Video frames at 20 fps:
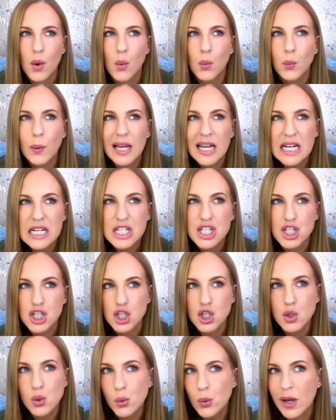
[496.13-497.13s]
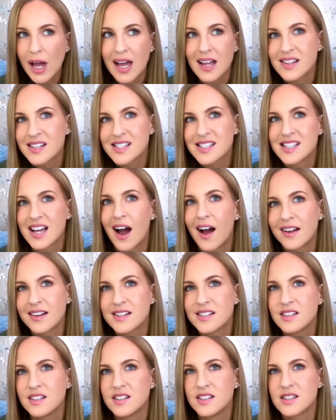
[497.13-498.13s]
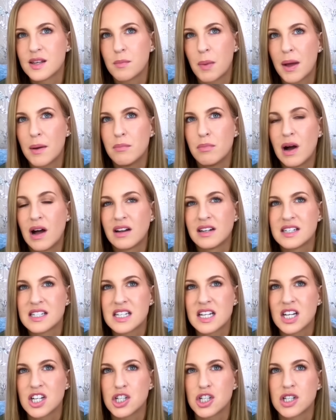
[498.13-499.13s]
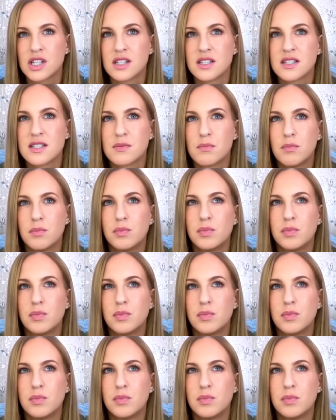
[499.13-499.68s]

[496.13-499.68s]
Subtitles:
we do get scandals about politicians,